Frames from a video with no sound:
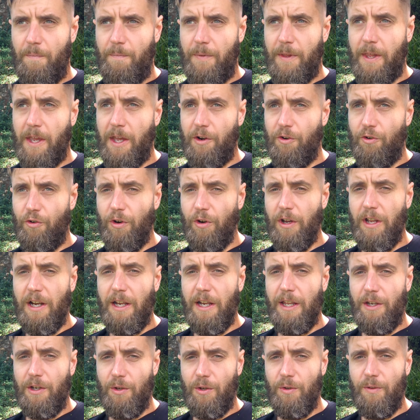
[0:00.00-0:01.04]
And
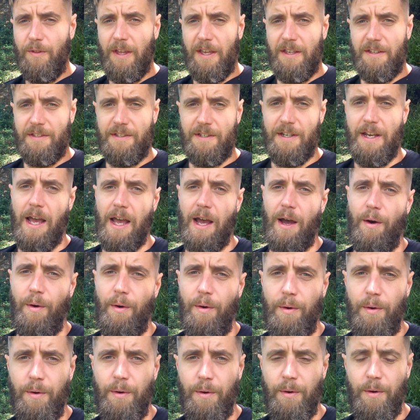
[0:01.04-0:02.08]
really do this now.
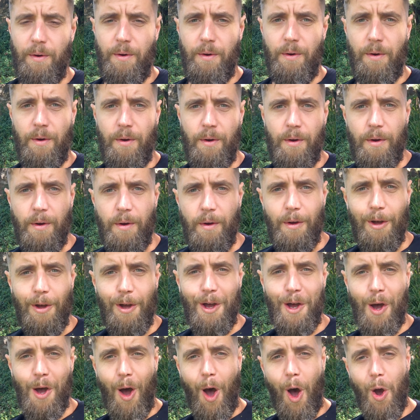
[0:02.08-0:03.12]

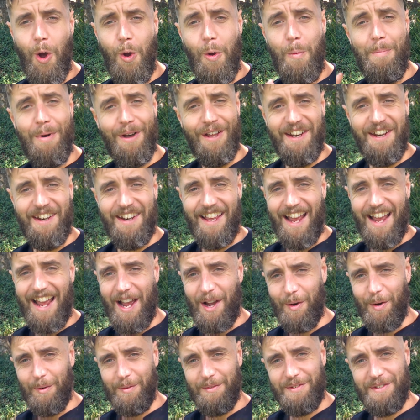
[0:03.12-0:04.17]
Open
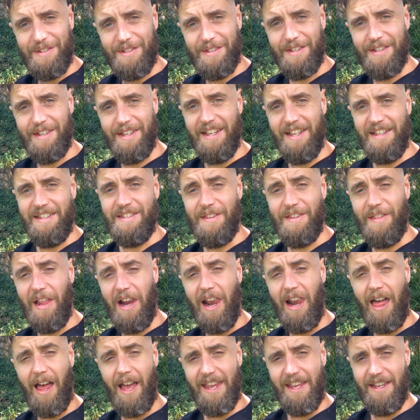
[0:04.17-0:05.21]
out into the
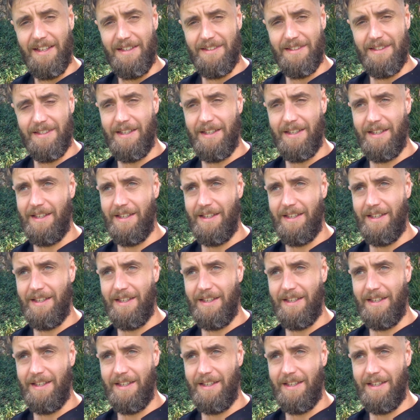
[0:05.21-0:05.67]
light.